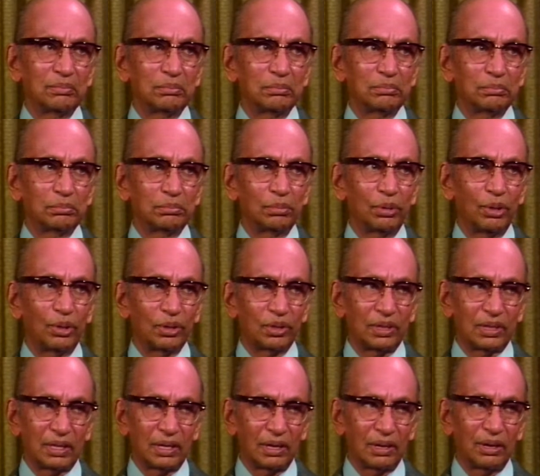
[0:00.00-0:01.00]

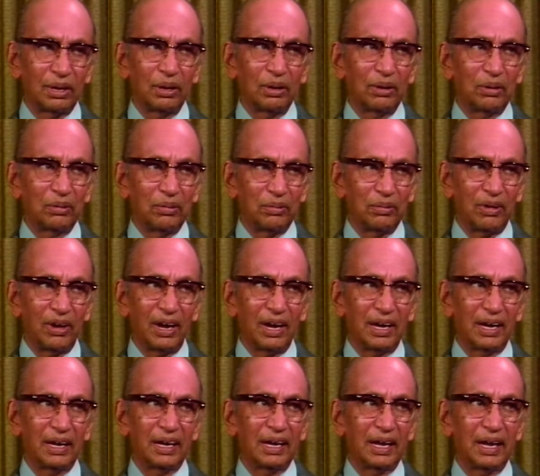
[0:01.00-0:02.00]
both
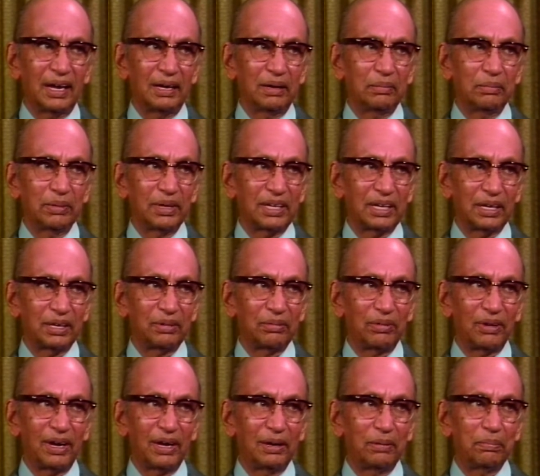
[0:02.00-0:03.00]
Wald and Mrs.
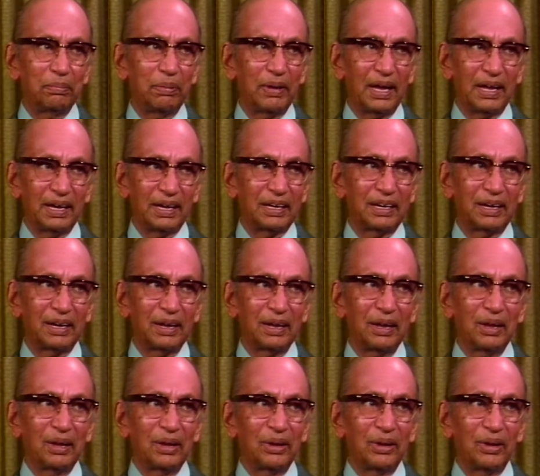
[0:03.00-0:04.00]
Wald perished
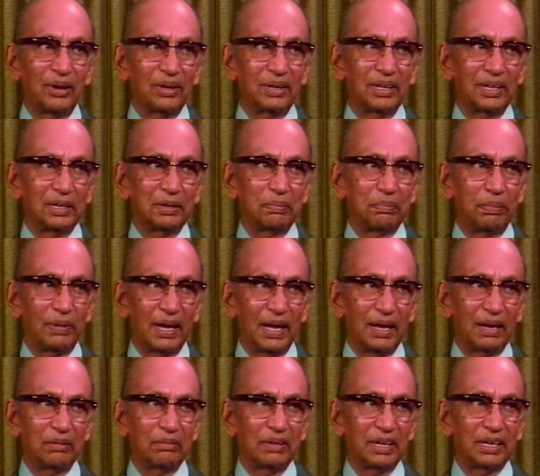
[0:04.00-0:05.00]
on this
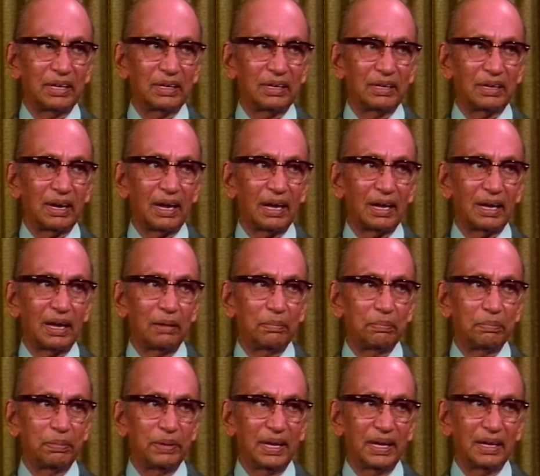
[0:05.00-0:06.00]
plane which struck a
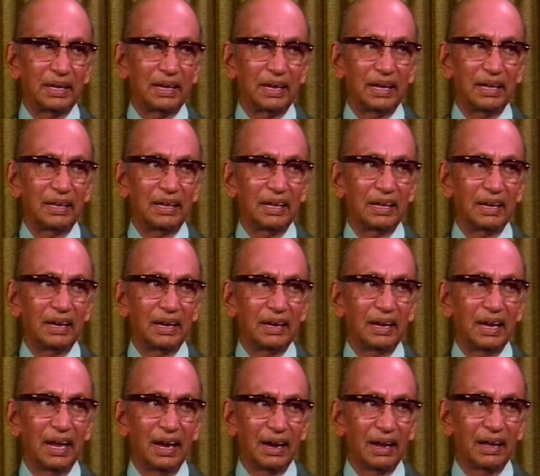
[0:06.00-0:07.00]
peak in the
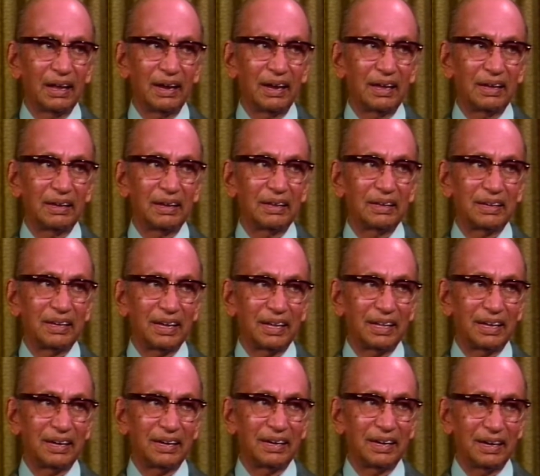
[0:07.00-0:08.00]
Nilgiris in
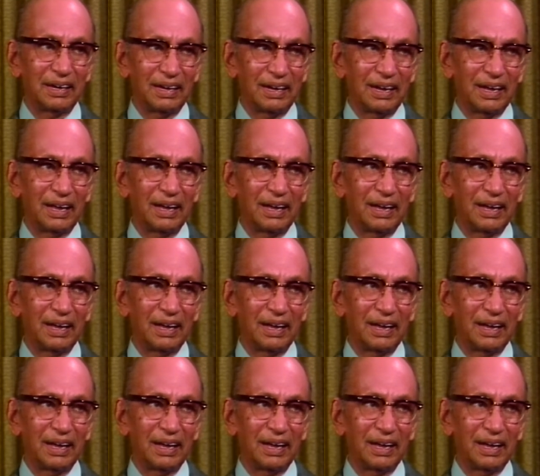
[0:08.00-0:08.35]
southern India.